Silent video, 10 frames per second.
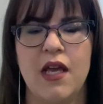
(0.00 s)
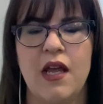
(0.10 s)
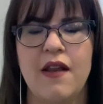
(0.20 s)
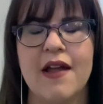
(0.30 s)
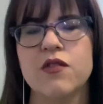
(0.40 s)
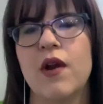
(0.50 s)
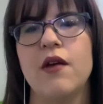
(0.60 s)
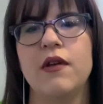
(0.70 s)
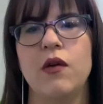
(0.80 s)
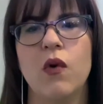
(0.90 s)
that's what I
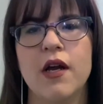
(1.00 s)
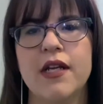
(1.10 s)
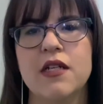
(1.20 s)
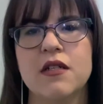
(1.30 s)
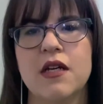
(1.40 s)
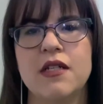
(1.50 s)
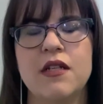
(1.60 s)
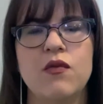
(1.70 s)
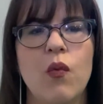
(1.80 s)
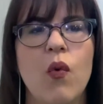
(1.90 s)
really wanted. I
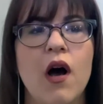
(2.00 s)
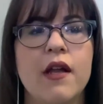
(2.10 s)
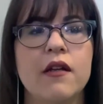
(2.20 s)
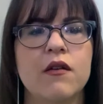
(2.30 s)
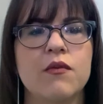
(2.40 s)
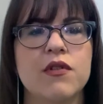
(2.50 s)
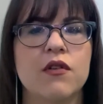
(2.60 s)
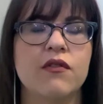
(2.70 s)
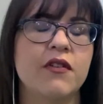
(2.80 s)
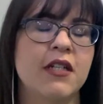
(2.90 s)
didn't want a
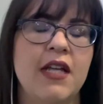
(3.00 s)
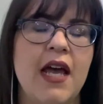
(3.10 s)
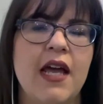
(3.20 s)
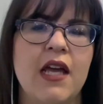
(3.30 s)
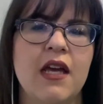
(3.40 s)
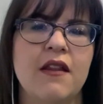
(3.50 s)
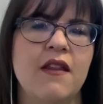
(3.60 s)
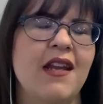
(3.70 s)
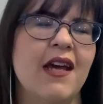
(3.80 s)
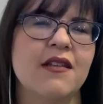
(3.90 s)
result for a day and then the
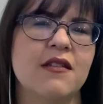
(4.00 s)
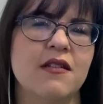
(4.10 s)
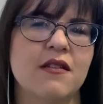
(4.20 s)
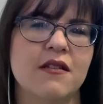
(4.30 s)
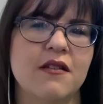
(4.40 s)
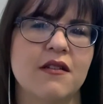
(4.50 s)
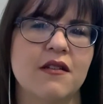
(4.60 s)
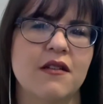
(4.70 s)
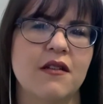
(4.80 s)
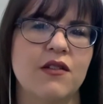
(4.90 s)
next
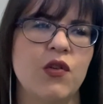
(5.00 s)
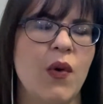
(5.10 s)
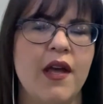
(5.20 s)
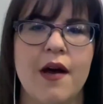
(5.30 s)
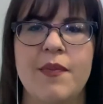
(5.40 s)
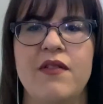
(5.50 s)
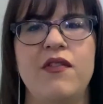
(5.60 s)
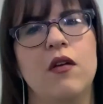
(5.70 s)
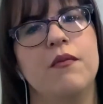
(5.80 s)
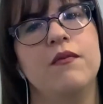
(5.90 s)
to wake up and
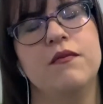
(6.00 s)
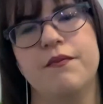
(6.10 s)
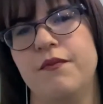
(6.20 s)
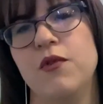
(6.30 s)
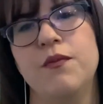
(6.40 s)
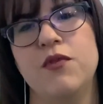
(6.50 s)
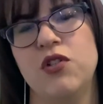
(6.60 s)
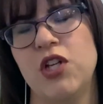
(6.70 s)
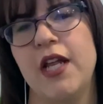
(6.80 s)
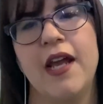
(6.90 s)
feel
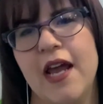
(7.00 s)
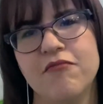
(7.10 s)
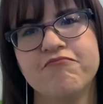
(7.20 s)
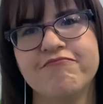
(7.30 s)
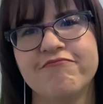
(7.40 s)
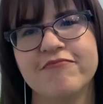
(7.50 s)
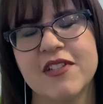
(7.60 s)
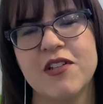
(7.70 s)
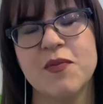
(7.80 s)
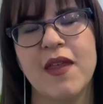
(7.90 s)
shitty again.
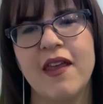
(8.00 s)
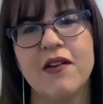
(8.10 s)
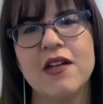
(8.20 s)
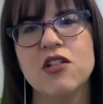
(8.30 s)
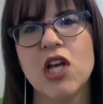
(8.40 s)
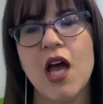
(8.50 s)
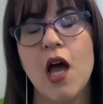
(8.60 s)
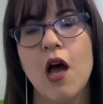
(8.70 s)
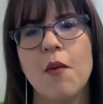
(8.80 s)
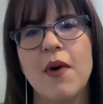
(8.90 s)
Excuse my language.
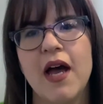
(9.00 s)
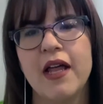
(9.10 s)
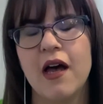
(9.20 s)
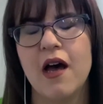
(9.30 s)
But